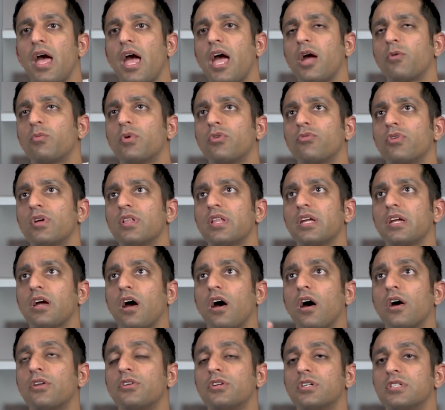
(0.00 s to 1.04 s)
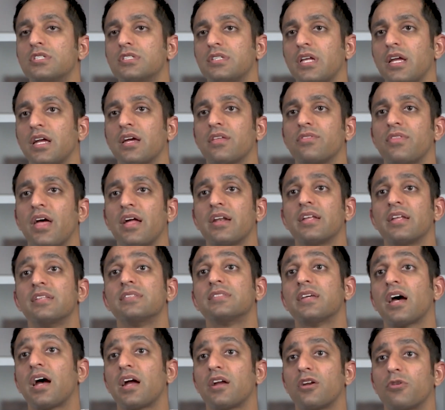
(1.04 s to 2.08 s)
And we really understand that
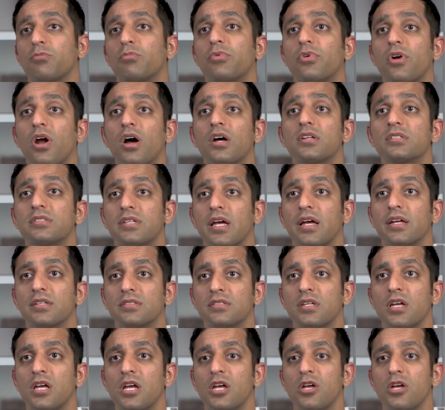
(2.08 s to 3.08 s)
entire process